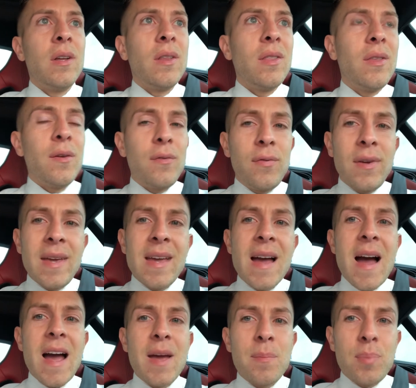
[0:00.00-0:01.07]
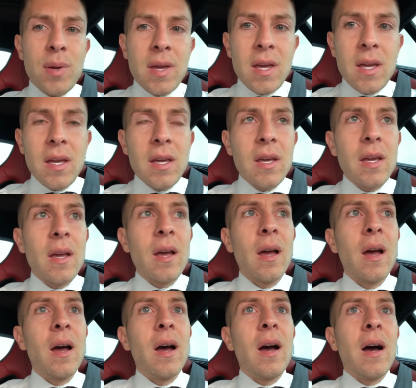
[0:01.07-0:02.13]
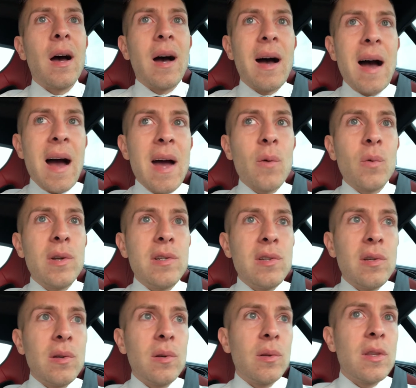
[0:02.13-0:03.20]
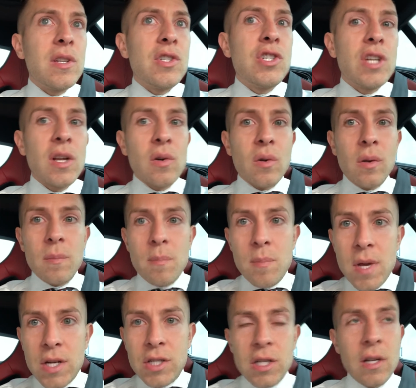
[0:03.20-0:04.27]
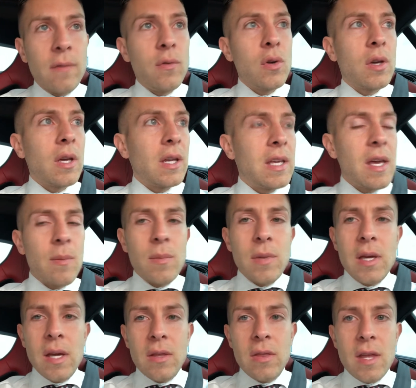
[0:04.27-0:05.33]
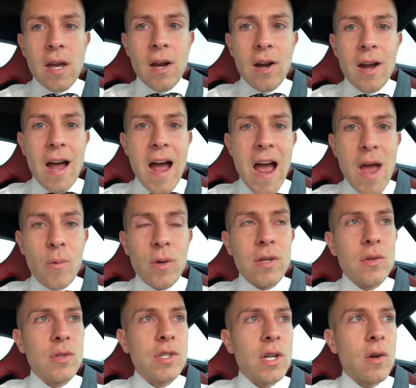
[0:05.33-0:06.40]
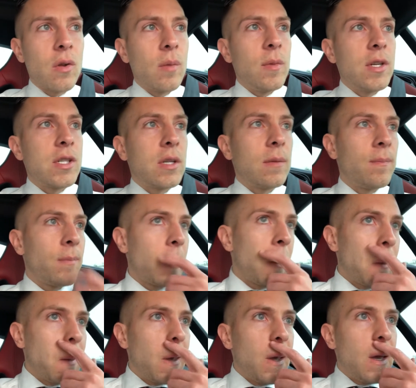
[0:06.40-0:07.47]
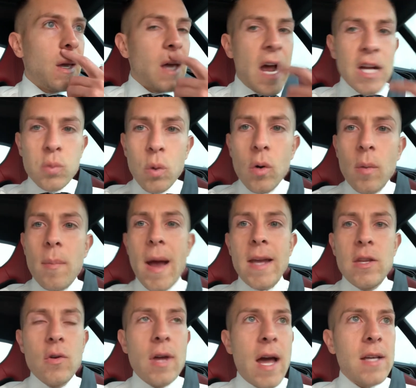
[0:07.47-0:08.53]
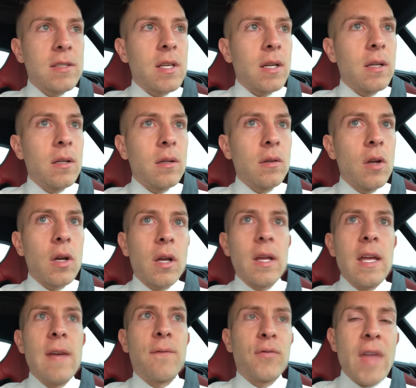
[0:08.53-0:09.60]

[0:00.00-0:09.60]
the VIP I would do the general admission. If you could get me in there, I would do general admission. I just want to remind you guys that look, if